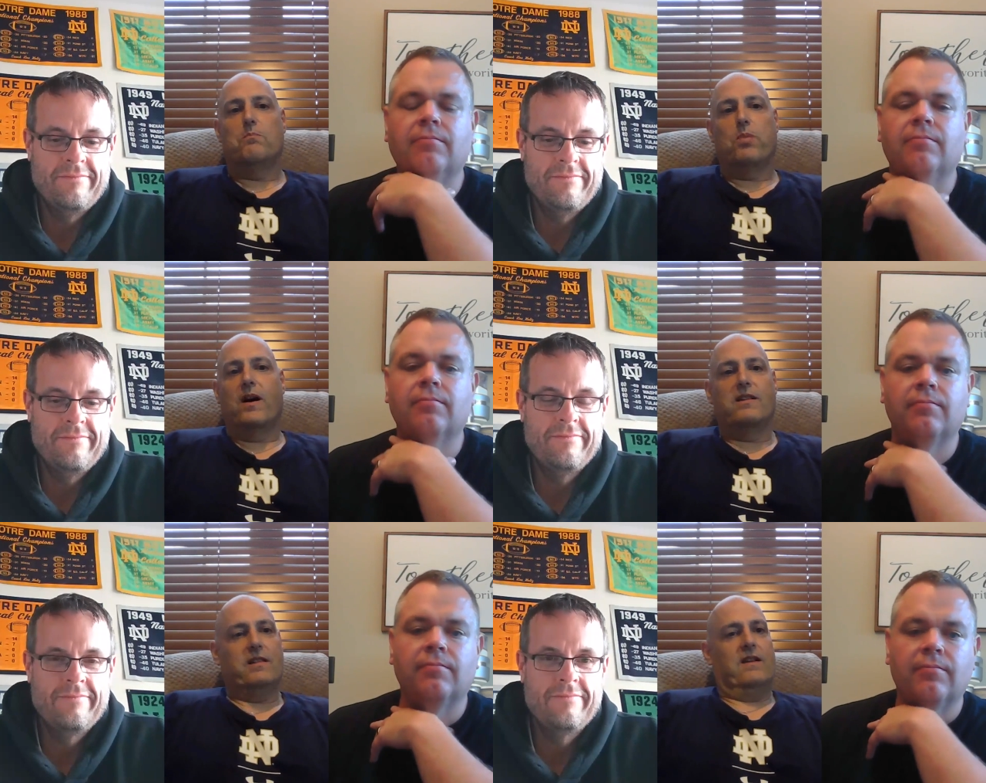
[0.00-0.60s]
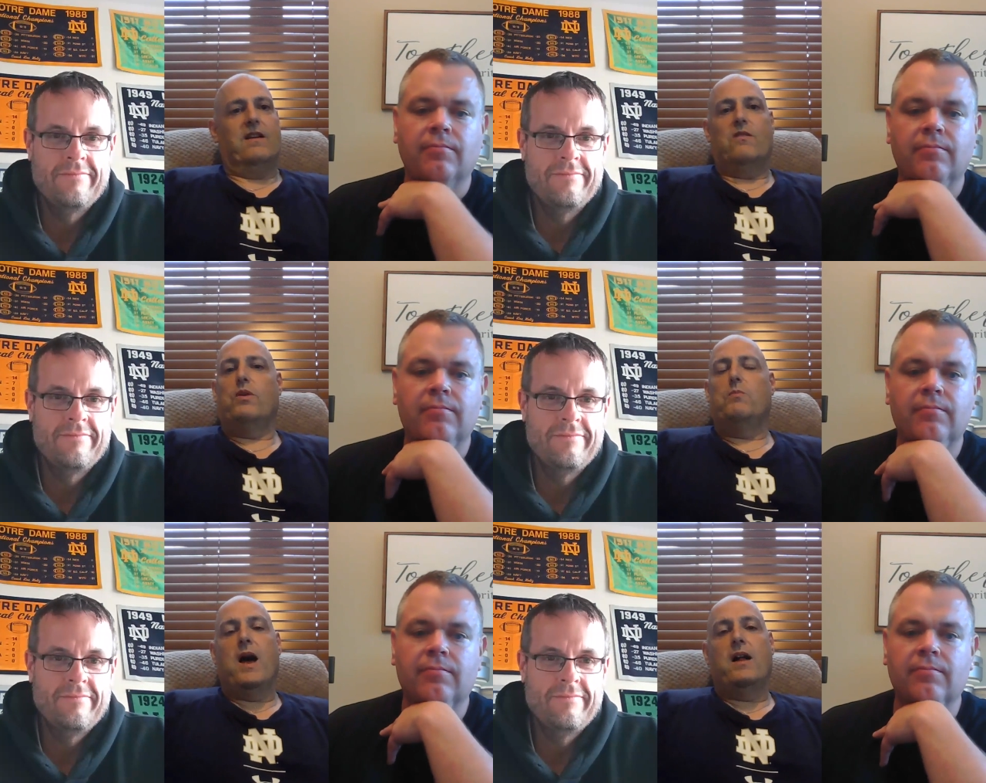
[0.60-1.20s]
Speaker 1: But
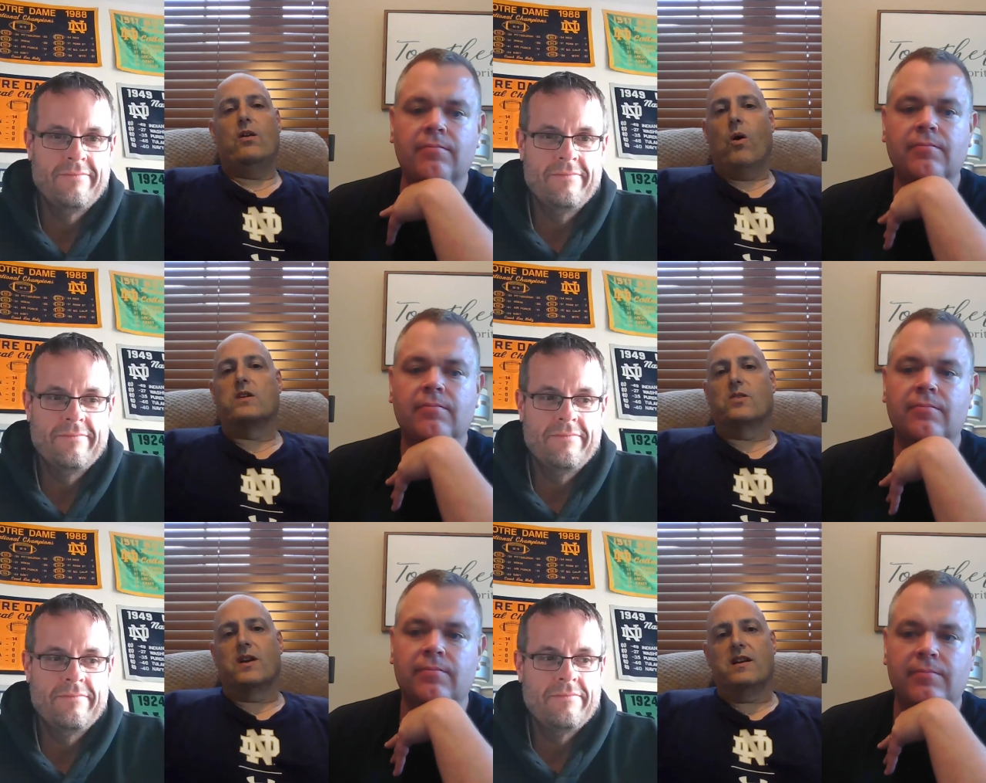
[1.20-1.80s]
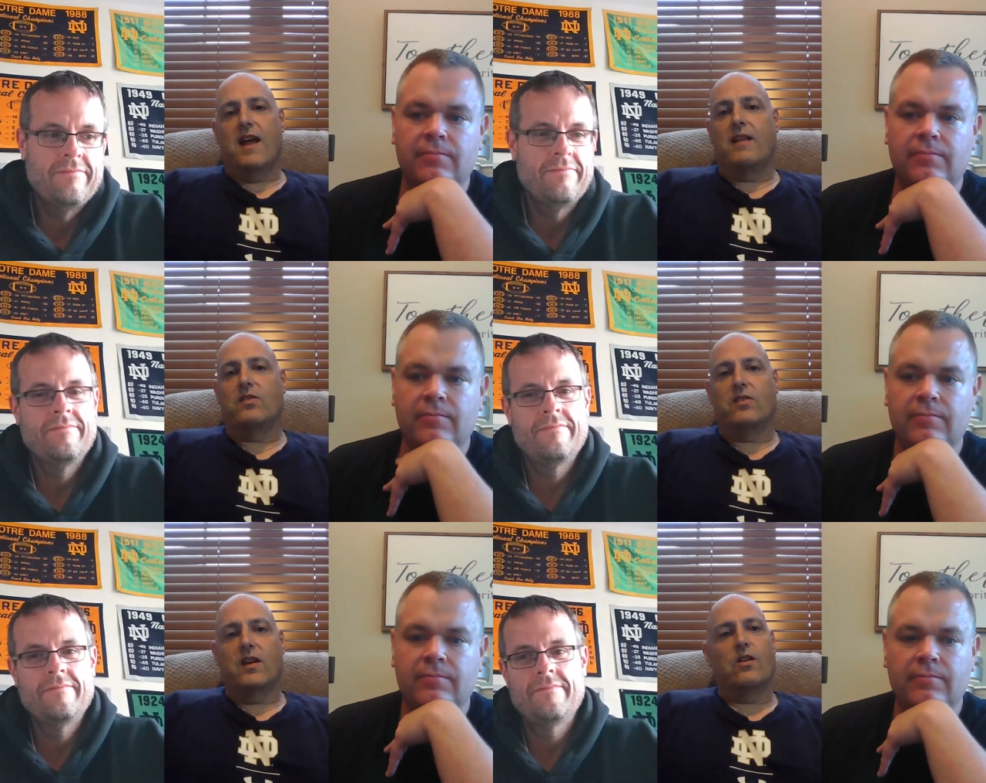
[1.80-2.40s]
we met Autry
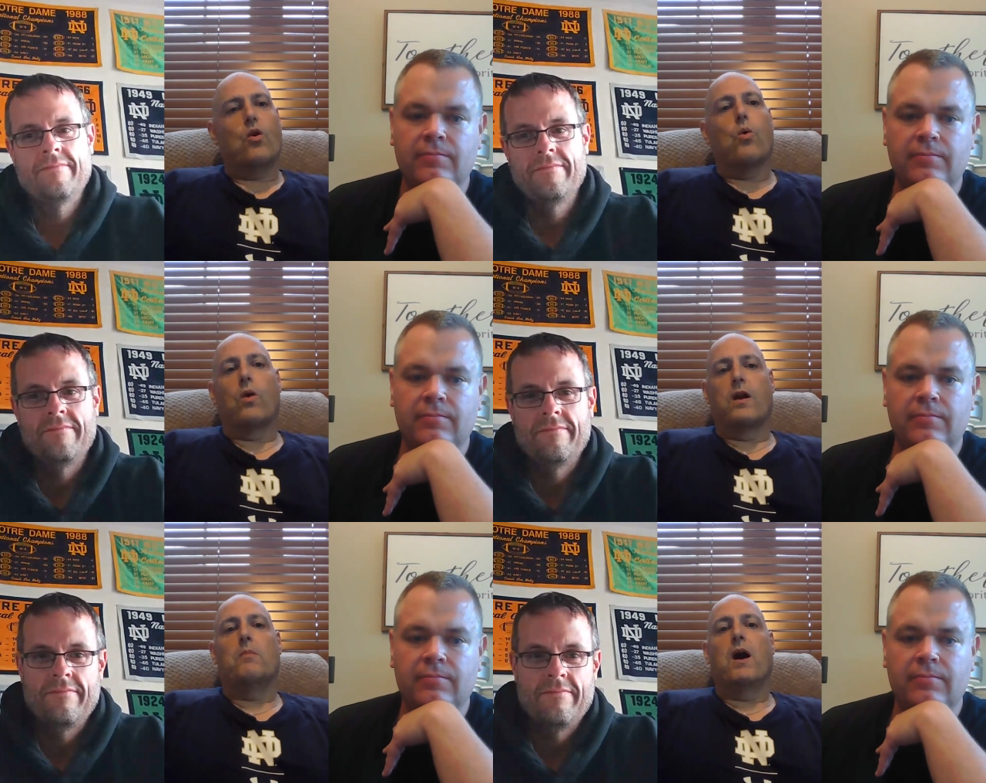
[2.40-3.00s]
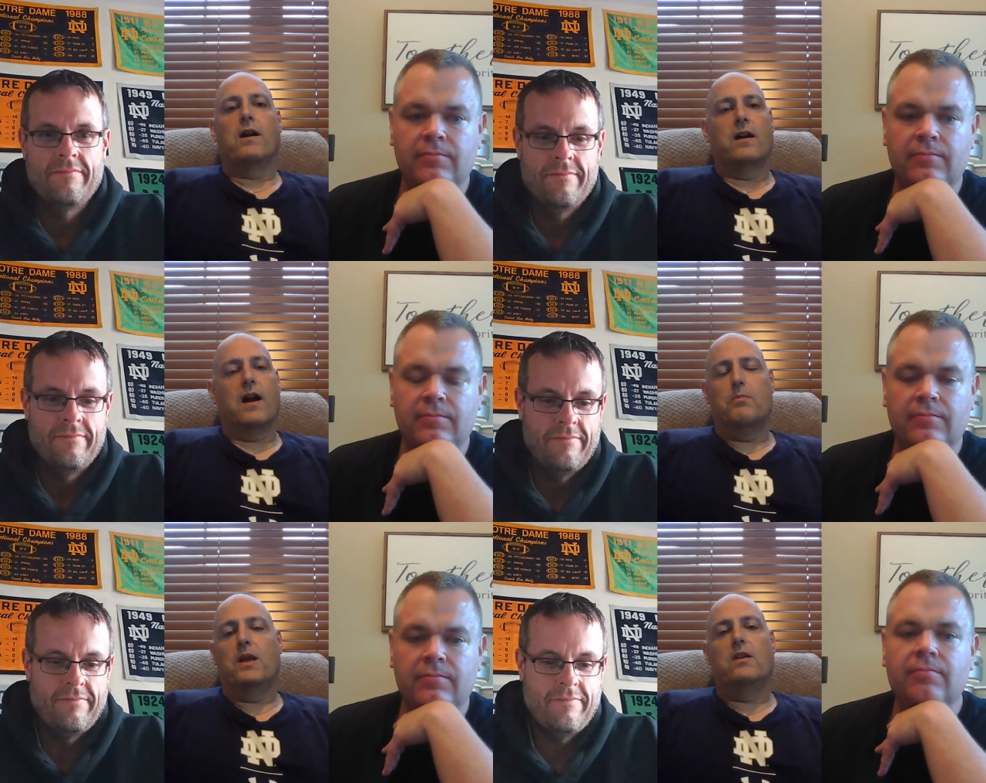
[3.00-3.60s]
Denson, Kory Minor.
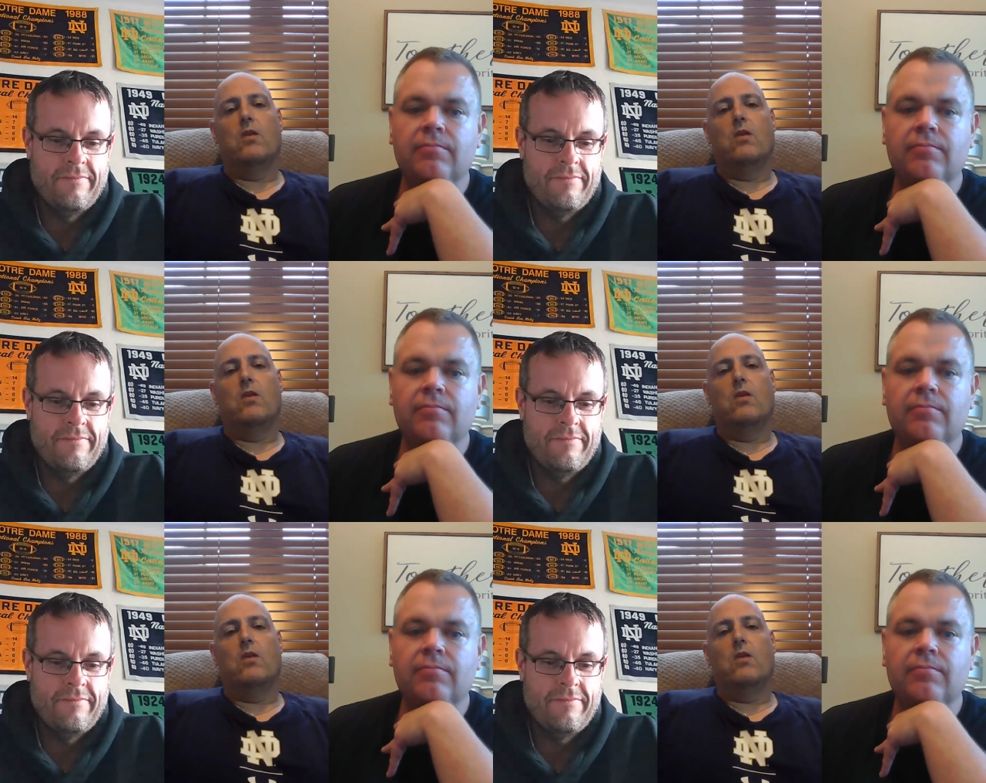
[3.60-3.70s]
I mean,